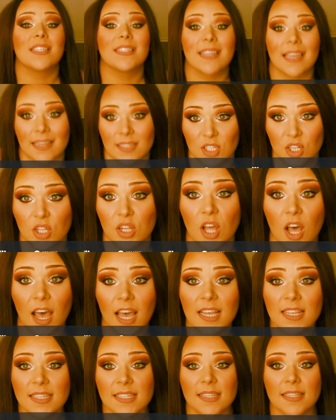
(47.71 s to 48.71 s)
Santa
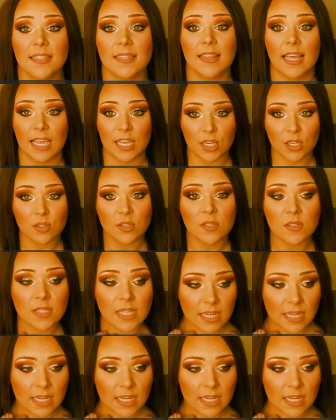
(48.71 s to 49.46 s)
Claus. Thank you to